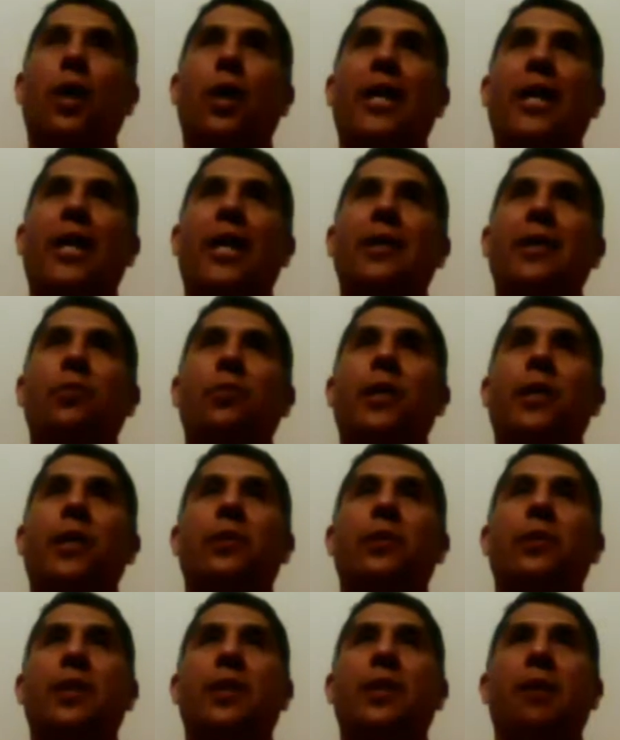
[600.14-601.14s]
I guess what he
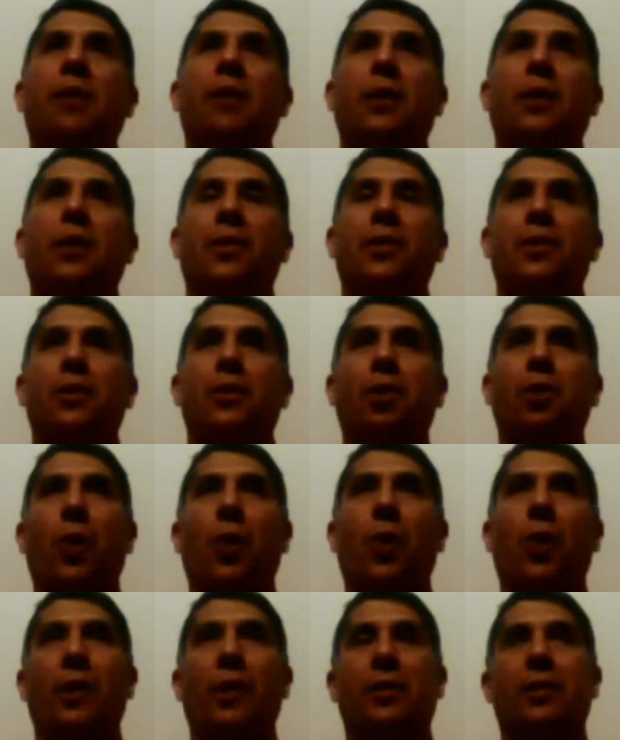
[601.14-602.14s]
was saying about the
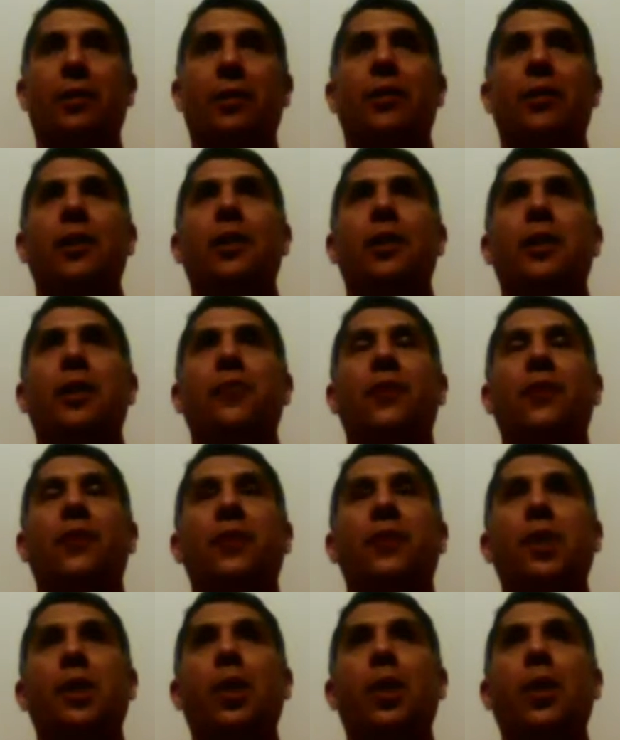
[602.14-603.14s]
psoas is, if the
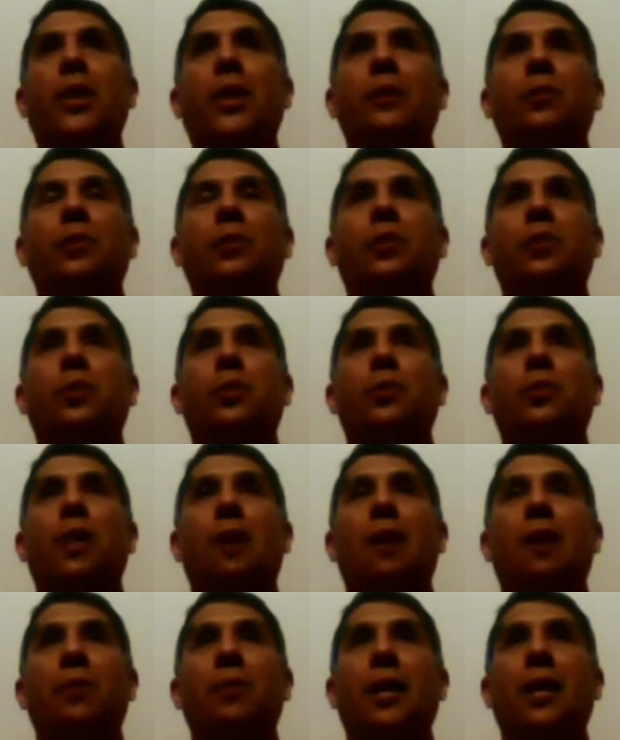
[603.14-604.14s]
psoas was so
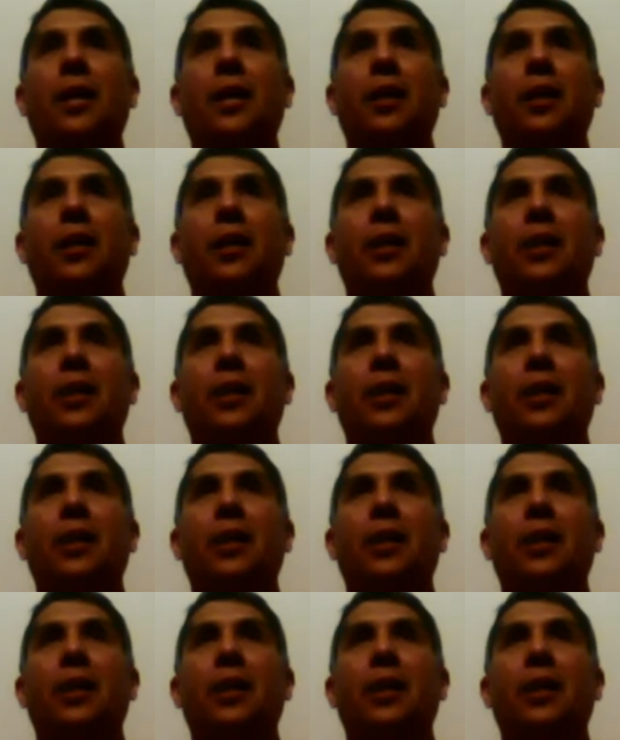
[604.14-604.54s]
dominant,